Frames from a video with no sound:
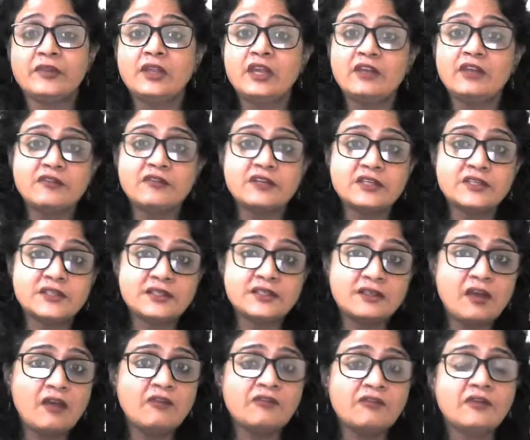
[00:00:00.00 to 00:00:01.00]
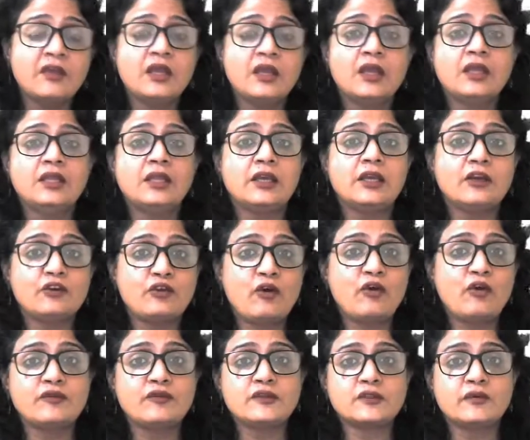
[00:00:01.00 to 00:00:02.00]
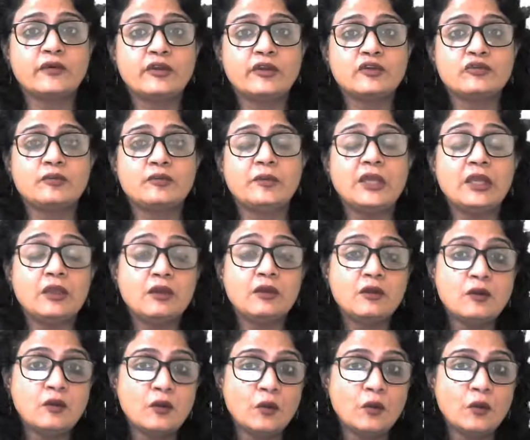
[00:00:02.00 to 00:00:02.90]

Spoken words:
If it is tough, the cutoff is going to be